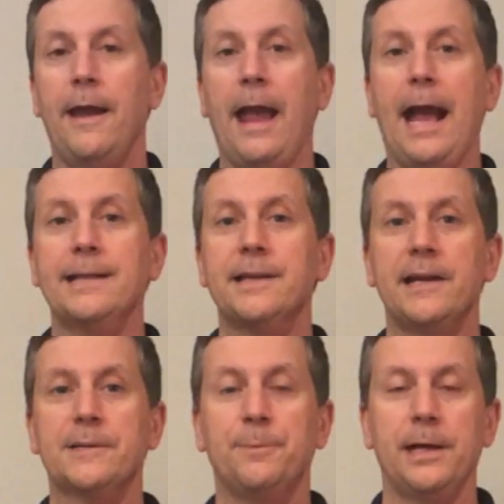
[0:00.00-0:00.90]
as I
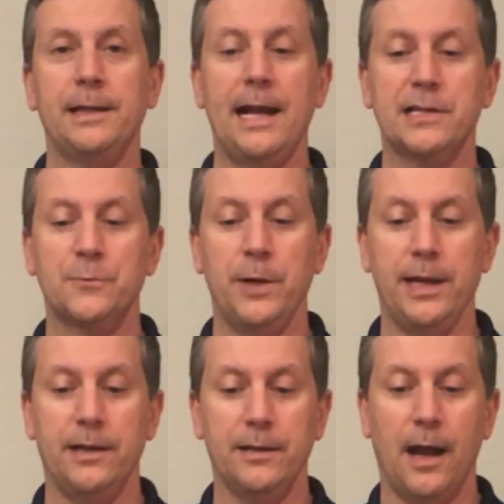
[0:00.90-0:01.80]
explained last
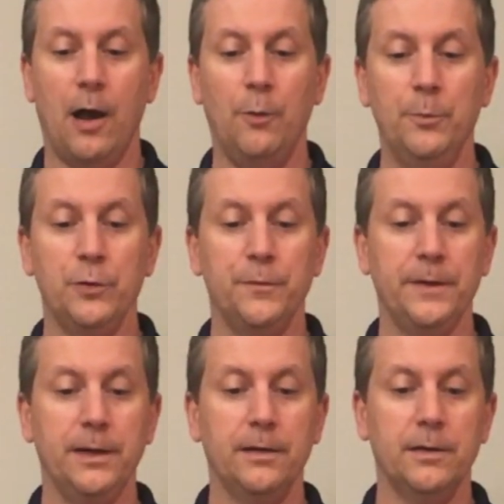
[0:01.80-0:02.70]
week, I'll move
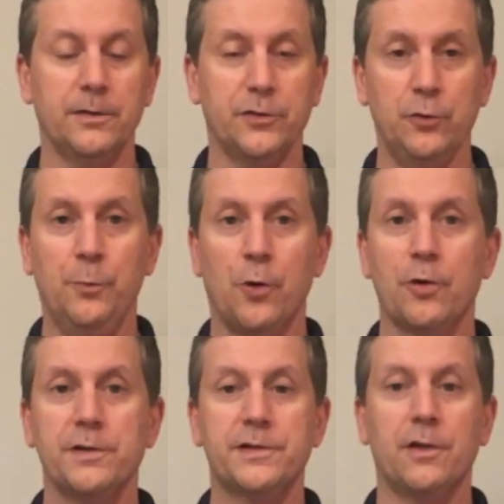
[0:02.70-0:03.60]
2
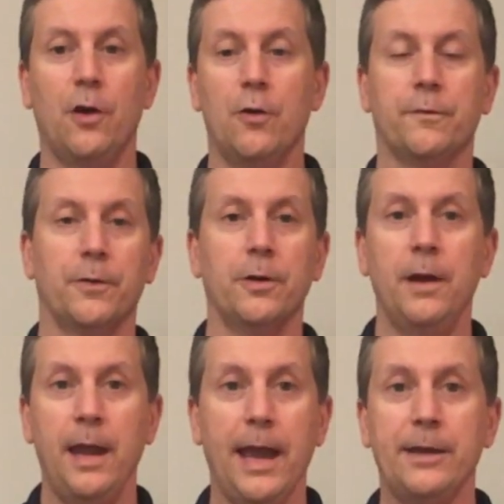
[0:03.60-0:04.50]
boards
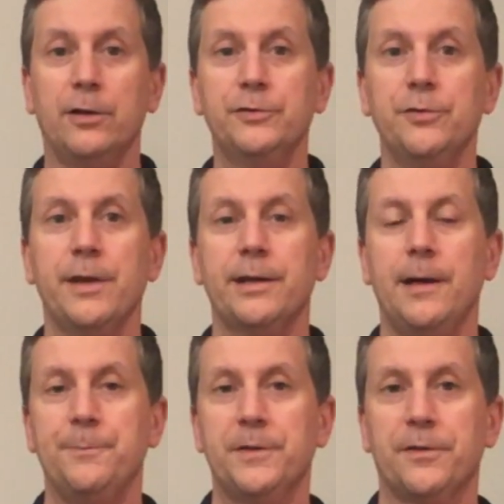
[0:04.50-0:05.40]
over, and I'll do that
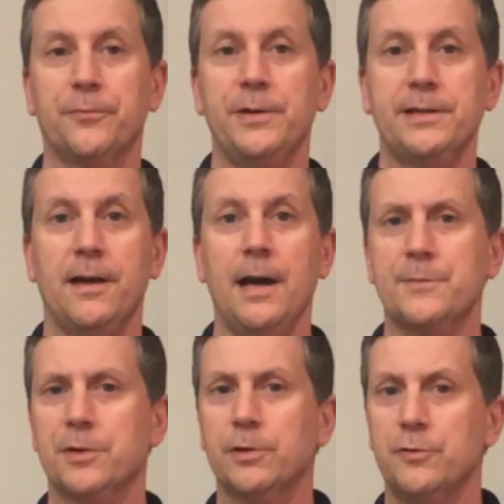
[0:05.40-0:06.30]
up to 3
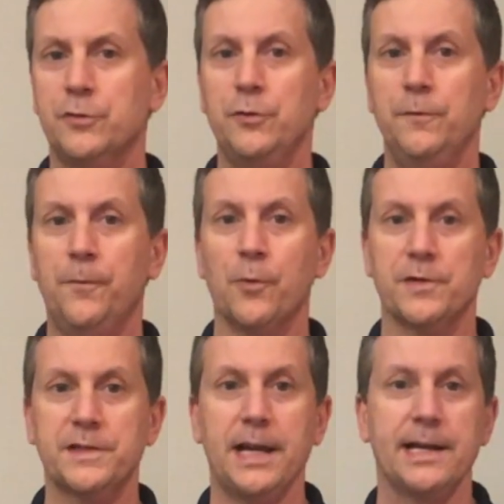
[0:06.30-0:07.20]
times. So I'll go 2, 4,
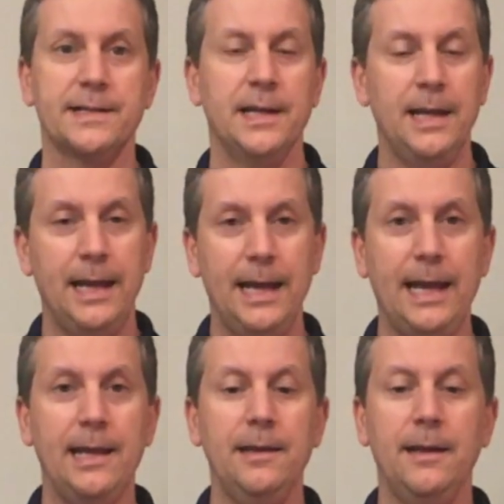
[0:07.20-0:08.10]
6.
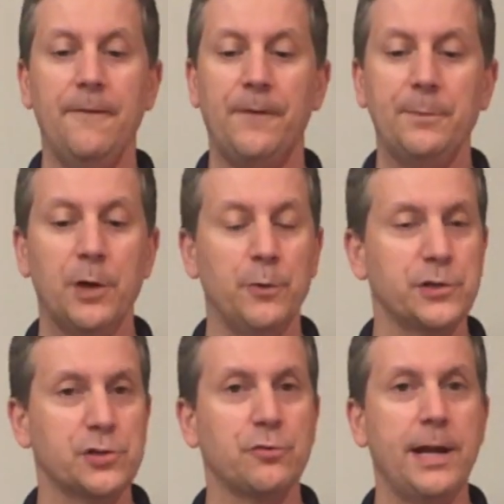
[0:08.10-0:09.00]
If I'm
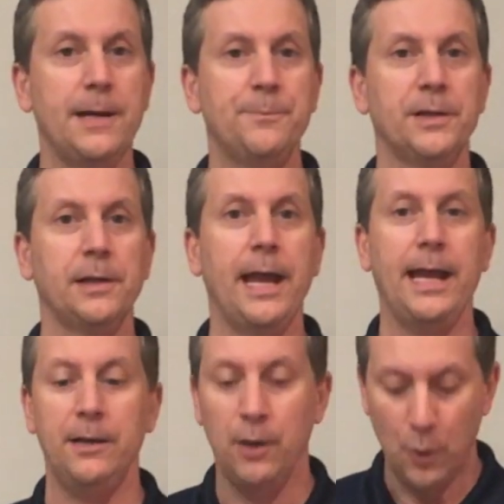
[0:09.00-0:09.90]
going straight up the
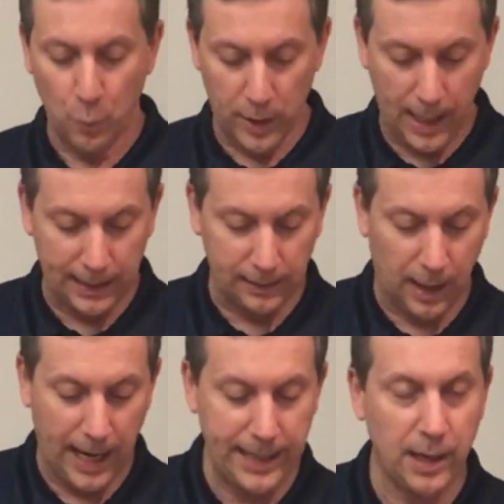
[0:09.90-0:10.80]
lane, when I
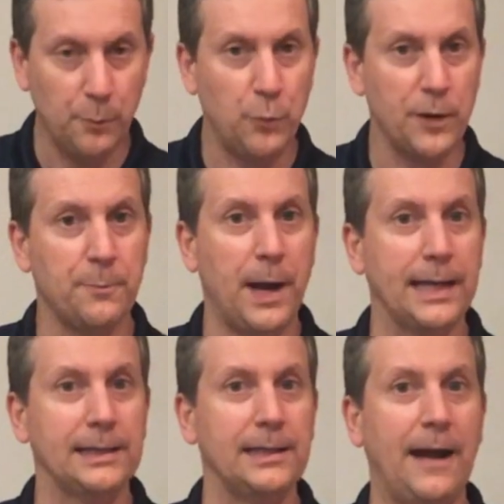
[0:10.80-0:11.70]
line up my
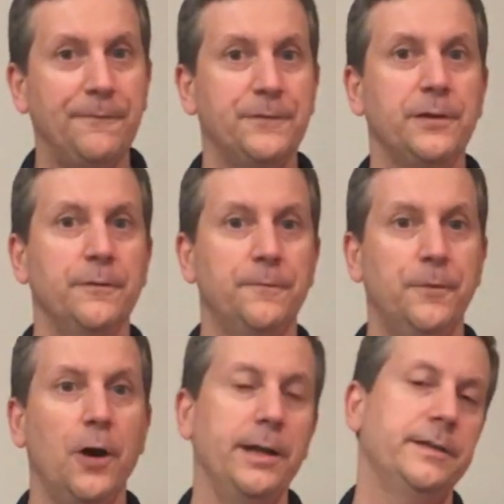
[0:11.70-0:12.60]
left
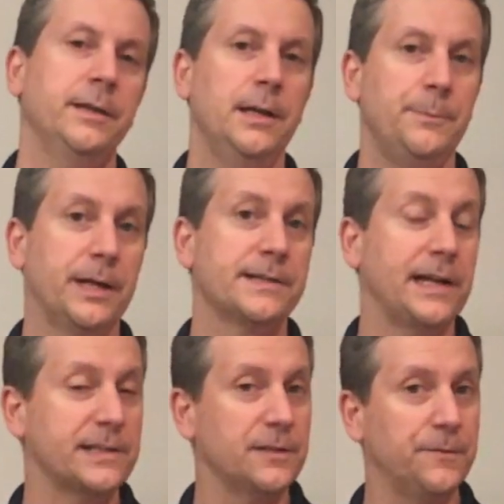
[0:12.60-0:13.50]
foot, because
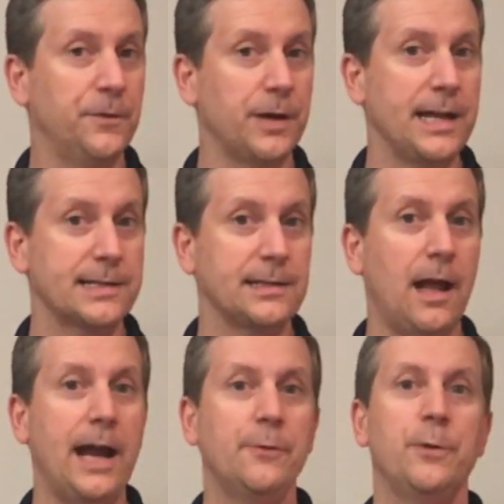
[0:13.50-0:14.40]
that's the foot I
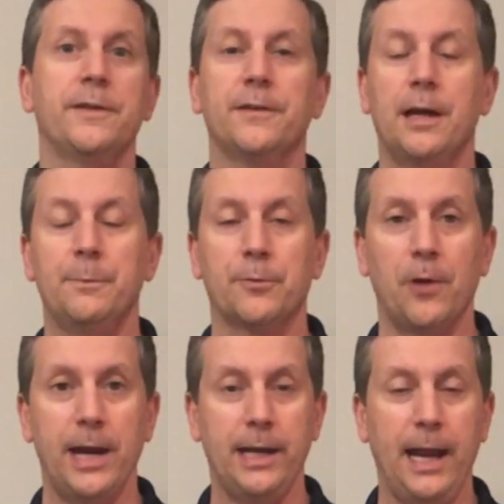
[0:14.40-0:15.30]
slide with and I'm a
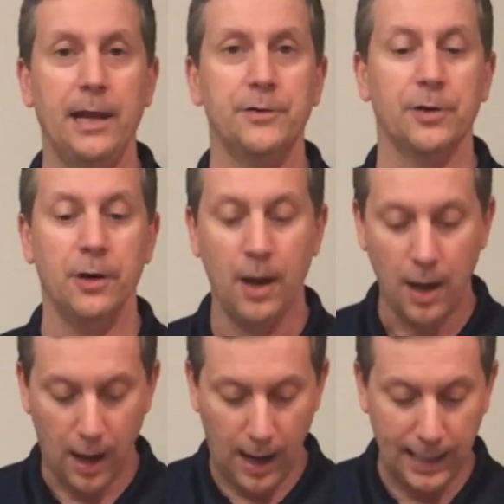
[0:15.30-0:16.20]
right-hander,
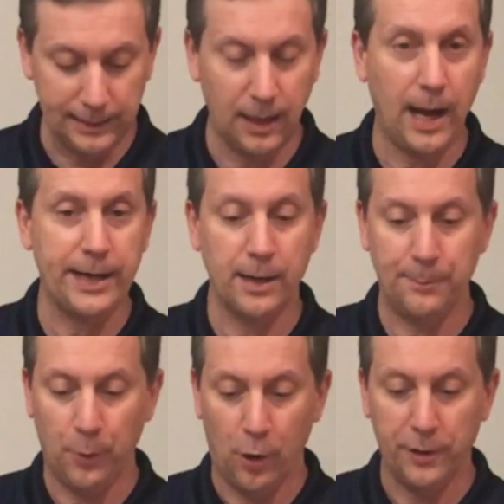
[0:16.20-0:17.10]
I line
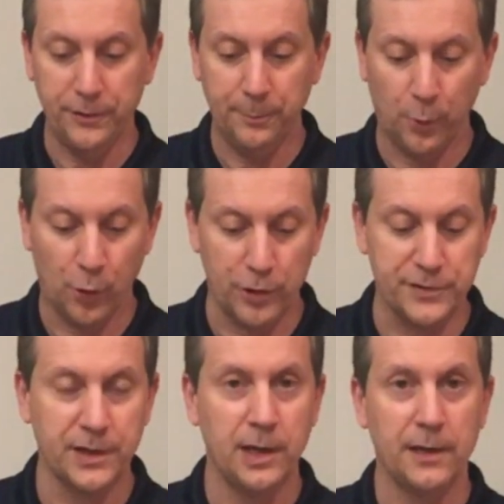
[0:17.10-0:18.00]
up on the
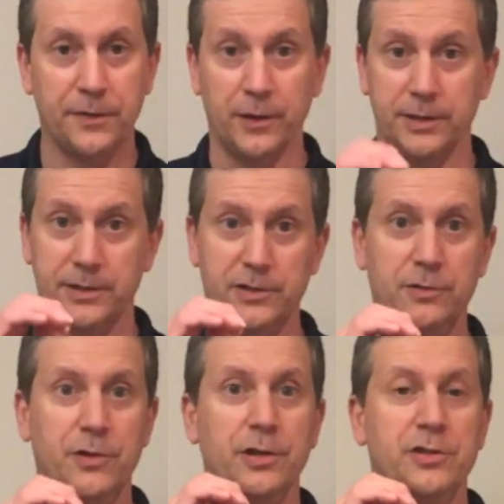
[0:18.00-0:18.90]
boards
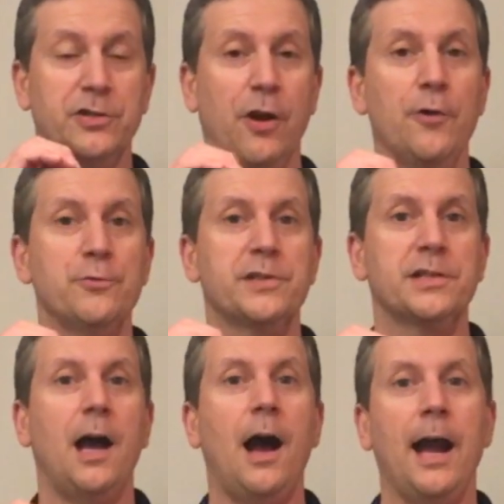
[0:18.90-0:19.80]
the toe
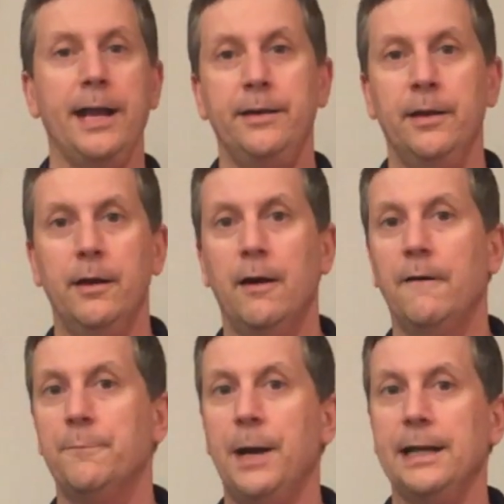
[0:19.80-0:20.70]
side
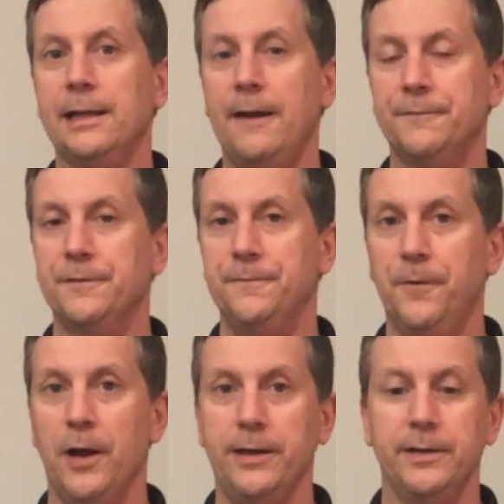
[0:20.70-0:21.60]
of my left
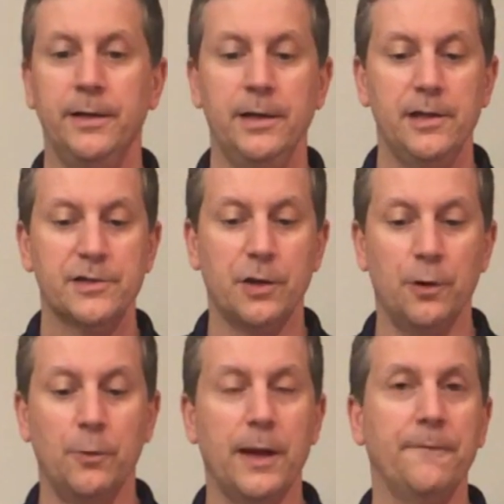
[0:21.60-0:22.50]
foot.
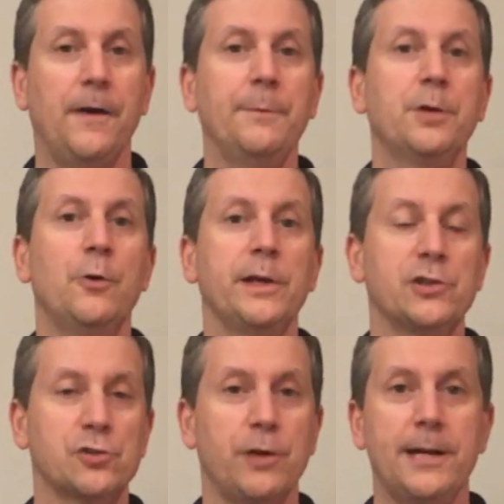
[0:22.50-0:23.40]
So if I'm going
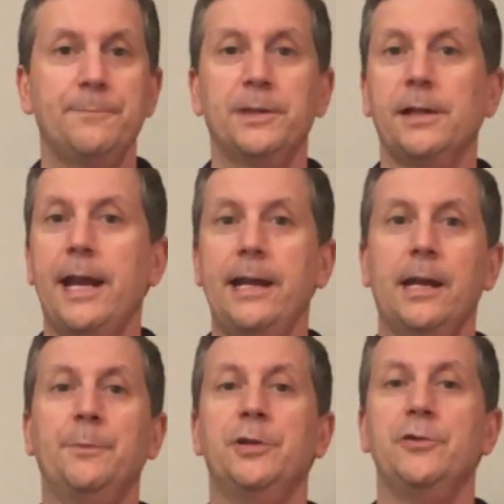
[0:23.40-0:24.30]
straight up the lane,
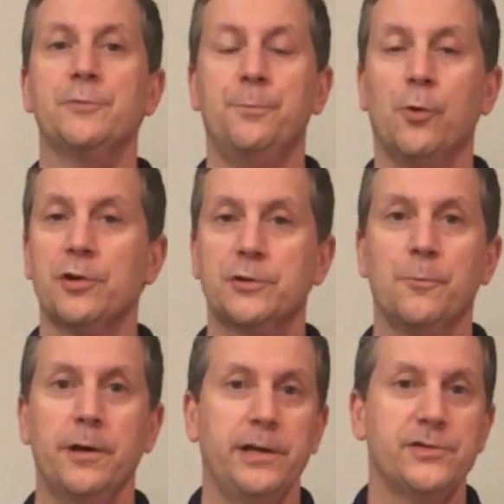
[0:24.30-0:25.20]
I'm going to use board
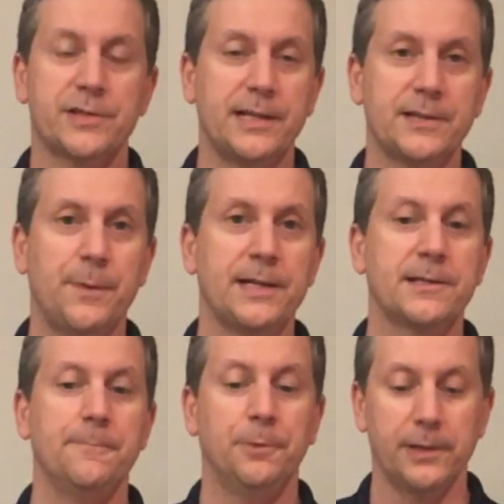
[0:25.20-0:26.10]
20 just as my
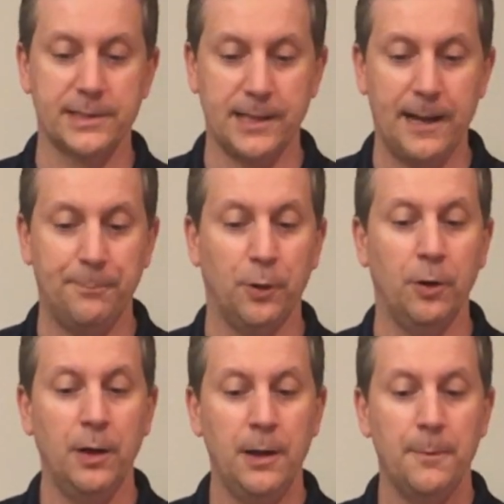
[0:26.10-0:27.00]
simple
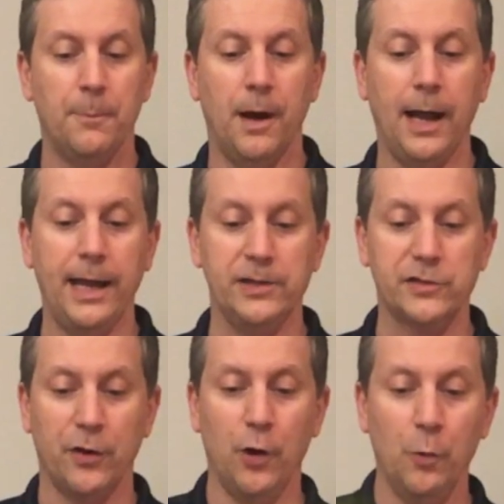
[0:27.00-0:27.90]
example. My
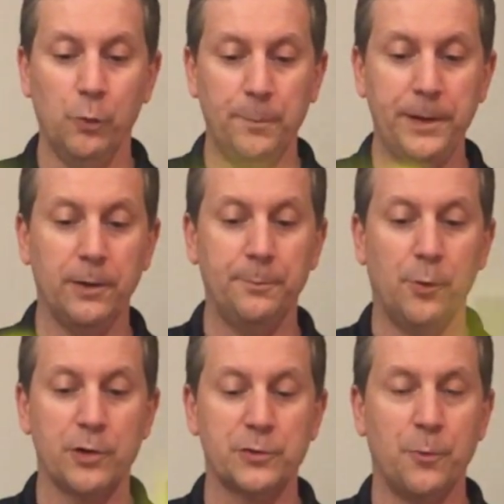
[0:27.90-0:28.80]
toe will be on
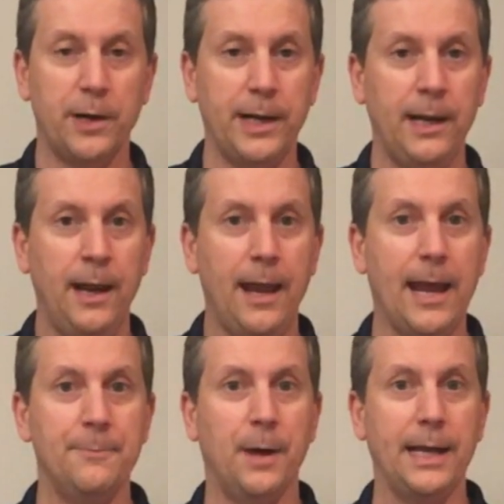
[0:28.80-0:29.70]
board 20
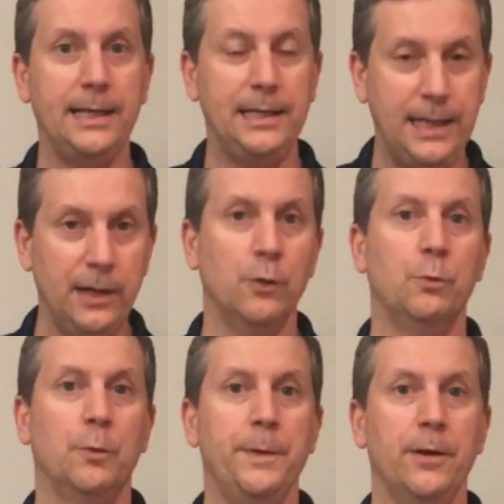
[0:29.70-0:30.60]
and my heel
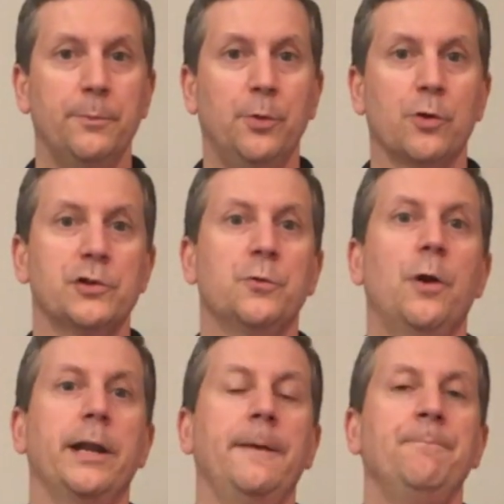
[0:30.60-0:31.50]
will be on board
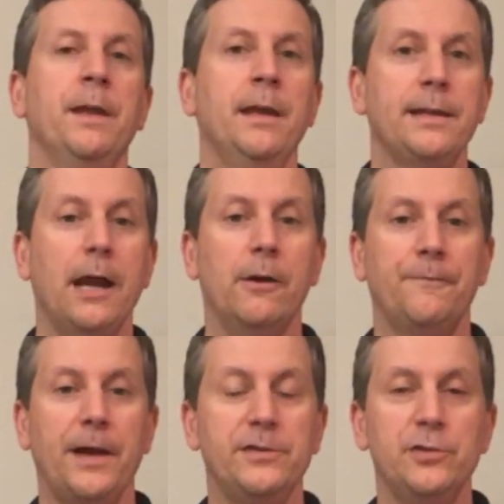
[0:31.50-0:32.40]
20. Now,
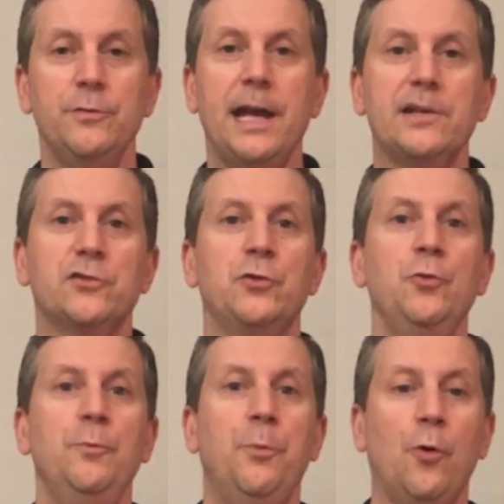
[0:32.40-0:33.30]
if I do that
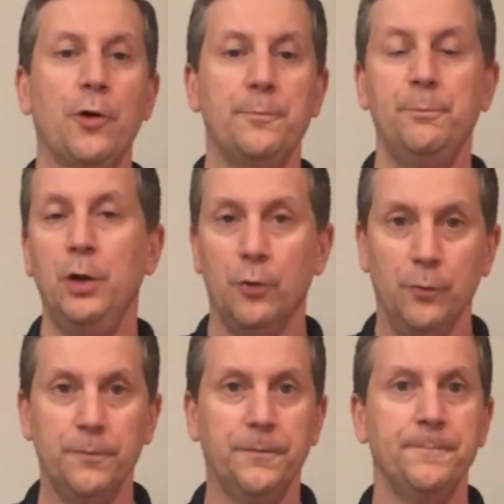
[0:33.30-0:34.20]
2-board
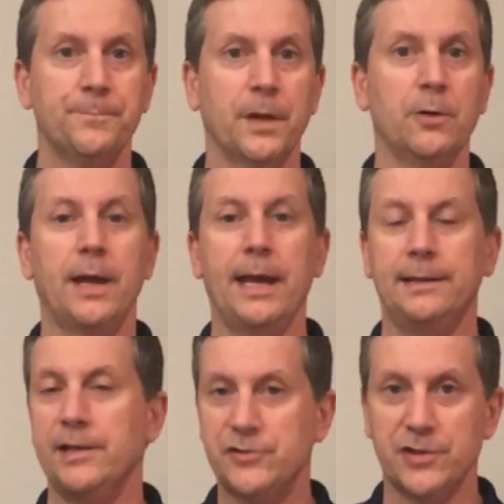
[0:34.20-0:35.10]
move, okay,
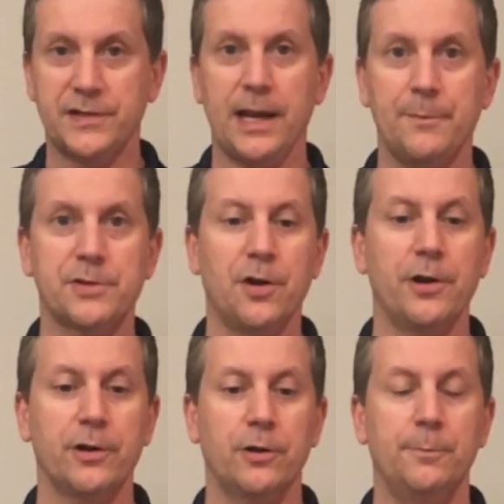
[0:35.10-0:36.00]
and let's just say I'm
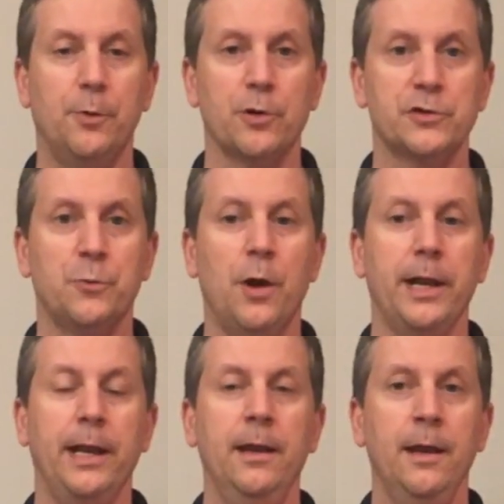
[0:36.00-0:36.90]
starting on board
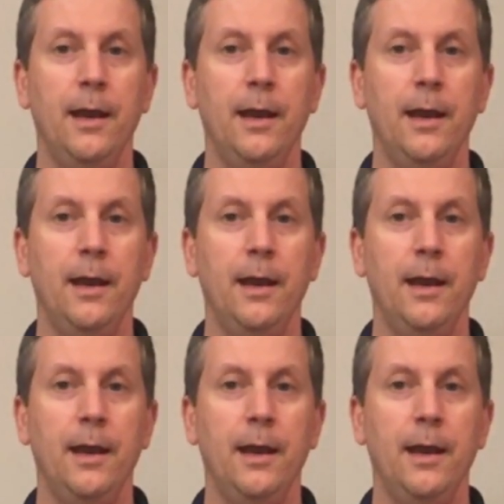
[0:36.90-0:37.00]
20,